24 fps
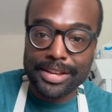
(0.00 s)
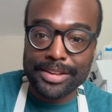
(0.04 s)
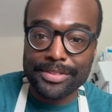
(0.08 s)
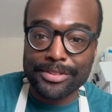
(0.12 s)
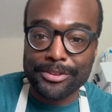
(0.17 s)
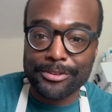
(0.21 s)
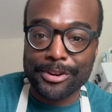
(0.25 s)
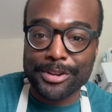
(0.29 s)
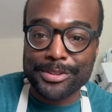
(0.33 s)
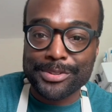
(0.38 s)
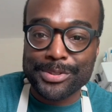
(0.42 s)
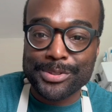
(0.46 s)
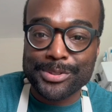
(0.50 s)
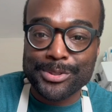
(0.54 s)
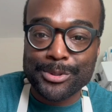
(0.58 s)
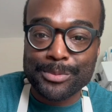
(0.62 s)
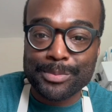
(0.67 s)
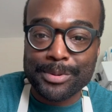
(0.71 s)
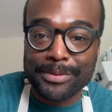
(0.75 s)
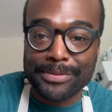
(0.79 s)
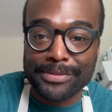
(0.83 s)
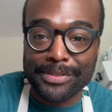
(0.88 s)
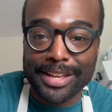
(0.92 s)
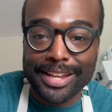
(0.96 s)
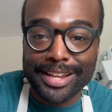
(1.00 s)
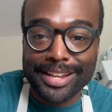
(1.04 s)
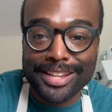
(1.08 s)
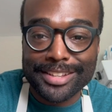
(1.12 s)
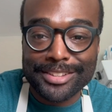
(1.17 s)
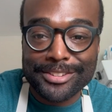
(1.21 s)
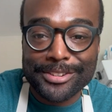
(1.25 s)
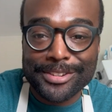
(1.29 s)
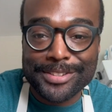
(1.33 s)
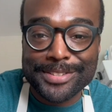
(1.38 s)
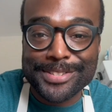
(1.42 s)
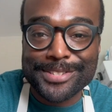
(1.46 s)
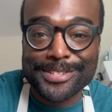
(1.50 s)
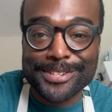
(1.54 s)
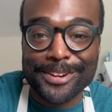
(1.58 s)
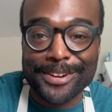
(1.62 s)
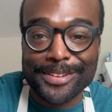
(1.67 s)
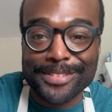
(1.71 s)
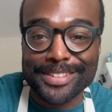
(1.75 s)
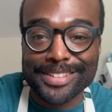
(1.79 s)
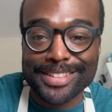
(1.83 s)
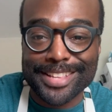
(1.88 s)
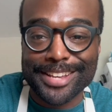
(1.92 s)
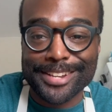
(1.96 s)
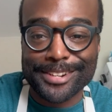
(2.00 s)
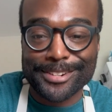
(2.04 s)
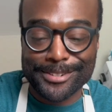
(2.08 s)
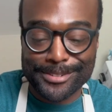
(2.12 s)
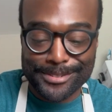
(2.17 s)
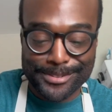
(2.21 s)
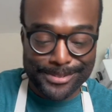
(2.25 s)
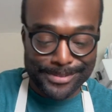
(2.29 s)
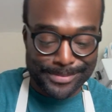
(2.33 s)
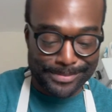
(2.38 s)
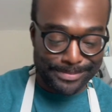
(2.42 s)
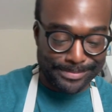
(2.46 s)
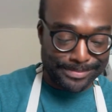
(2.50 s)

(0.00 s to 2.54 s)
The crust is super flaky and you can see all the layers.